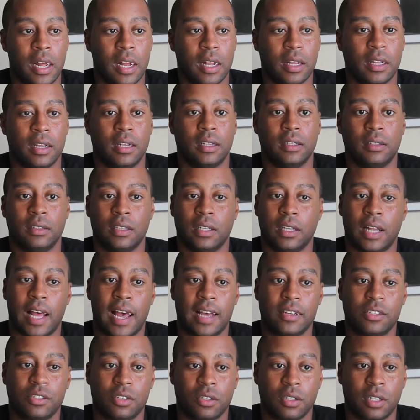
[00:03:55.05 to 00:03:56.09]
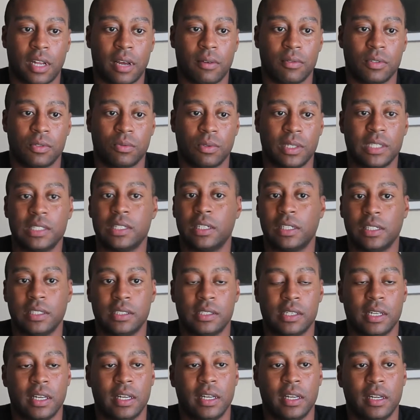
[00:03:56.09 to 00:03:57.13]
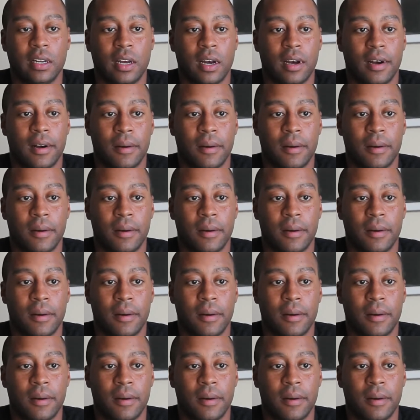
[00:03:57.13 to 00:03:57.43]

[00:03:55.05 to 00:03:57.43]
The last girl I was recently seeing,